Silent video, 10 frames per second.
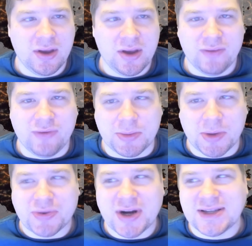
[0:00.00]
Former
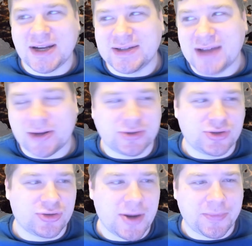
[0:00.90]
President Donald
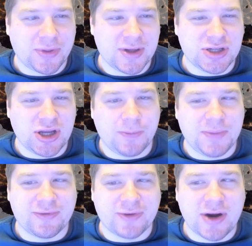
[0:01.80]
Trump, the
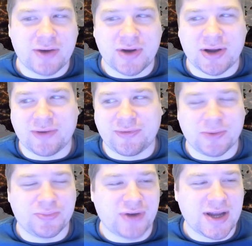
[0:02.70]
GOP frontrunner for
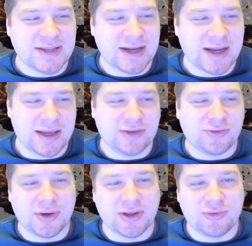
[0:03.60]
president in
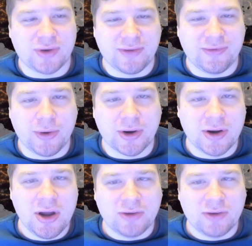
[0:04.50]
2024,